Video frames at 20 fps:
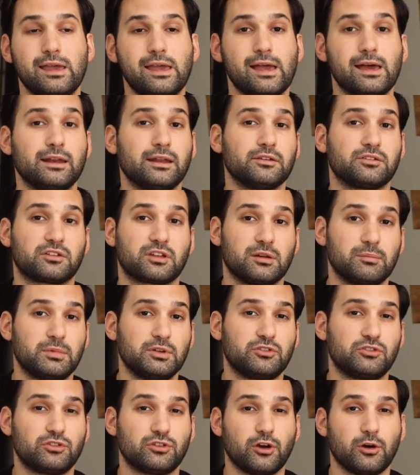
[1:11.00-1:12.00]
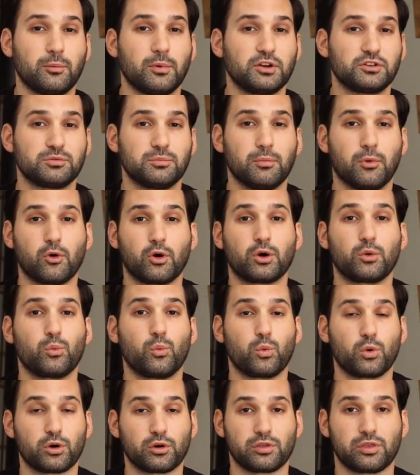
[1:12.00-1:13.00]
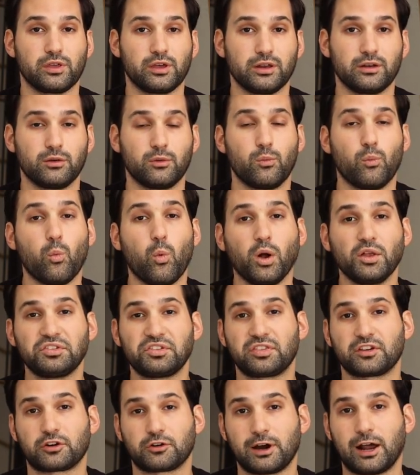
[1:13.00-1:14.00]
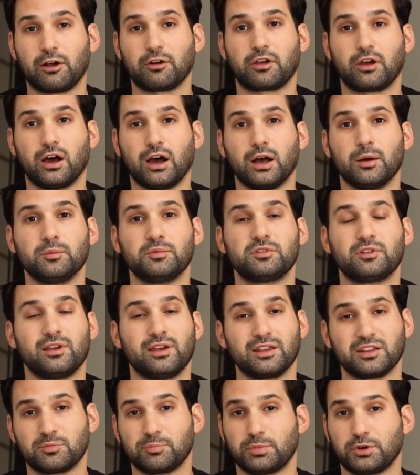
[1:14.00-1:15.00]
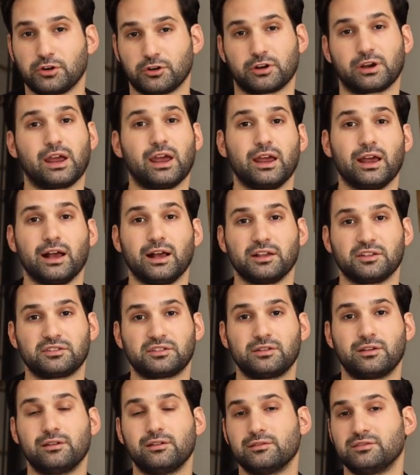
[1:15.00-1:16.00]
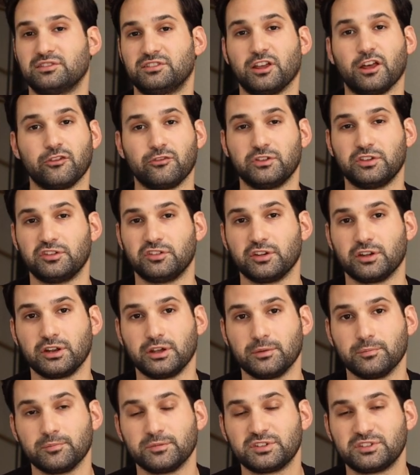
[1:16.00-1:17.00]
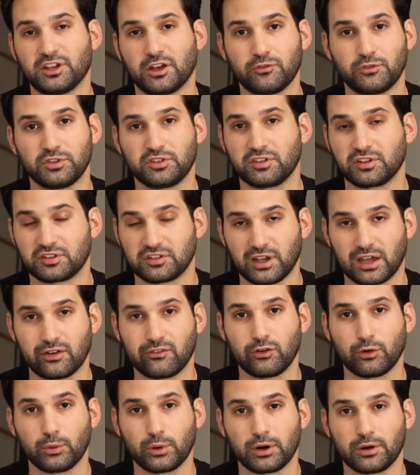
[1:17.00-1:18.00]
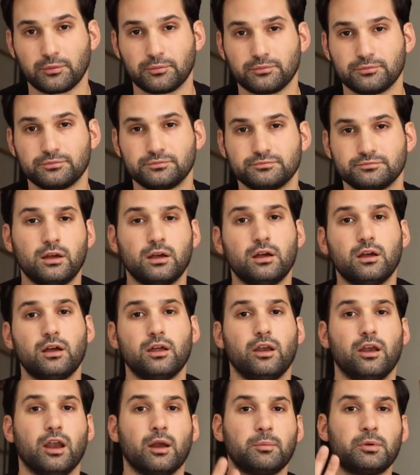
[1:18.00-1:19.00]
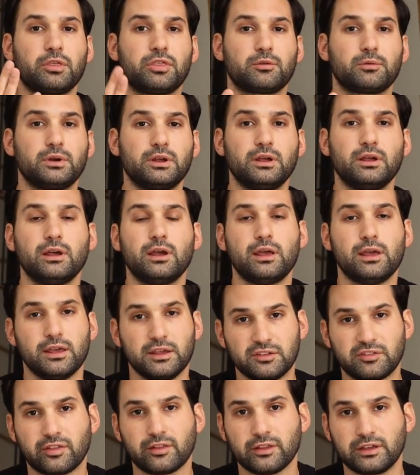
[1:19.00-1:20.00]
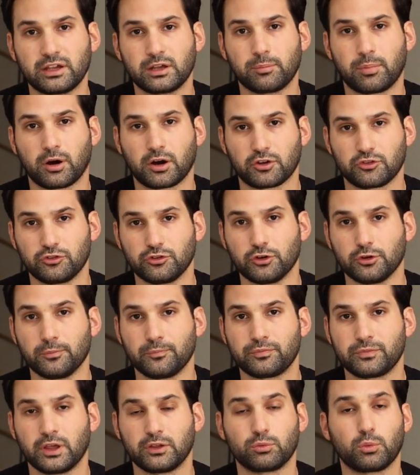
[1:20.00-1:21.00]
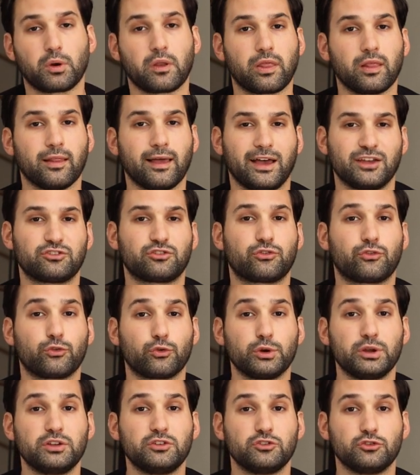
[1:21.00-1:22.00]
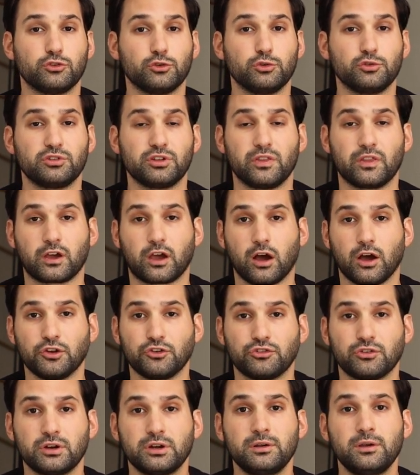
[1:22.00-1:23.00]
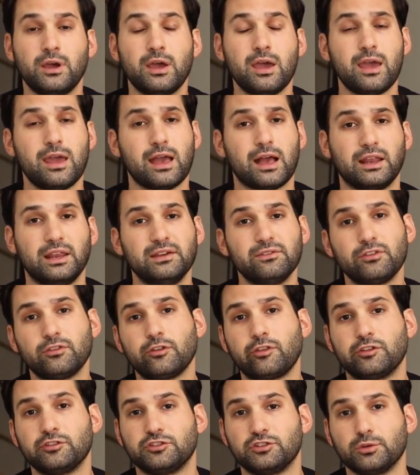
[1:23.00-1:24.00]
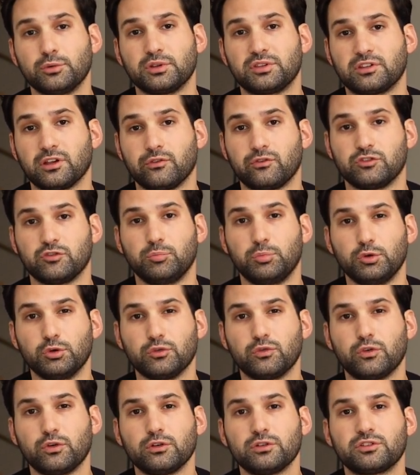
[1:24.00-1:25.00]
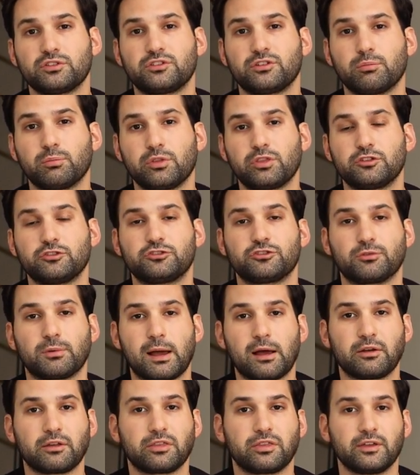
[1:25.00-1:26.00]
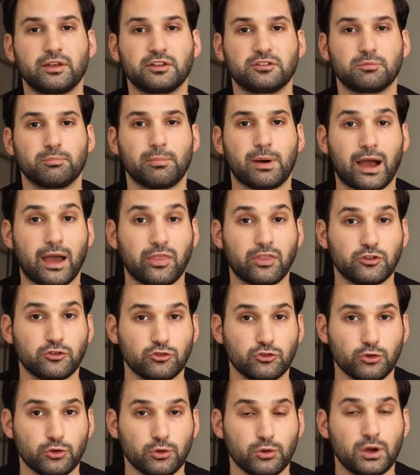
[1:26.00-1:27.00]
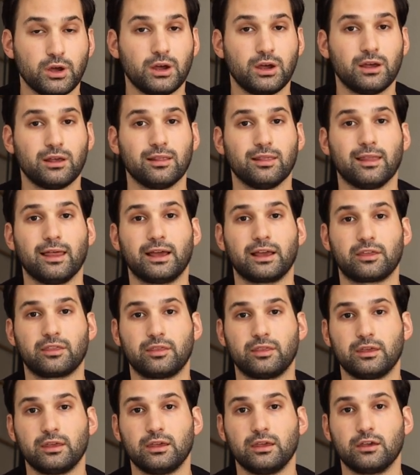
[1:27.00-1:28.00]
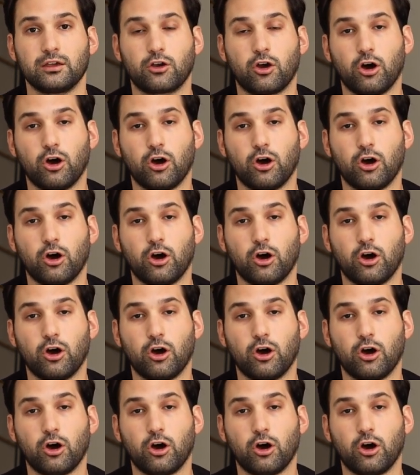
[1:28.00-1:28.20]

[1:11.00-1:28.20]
And it's going to be so much more worth it. Once the crowd comes, it's pure chaos. Selfie city. Selfie sticks everywhere. Number 3 is the Lincoln Park Zoo. It's one of the last free zoos in the country. And even though the zoo itself is beautiful, some of the surrounding things by the zoo, like the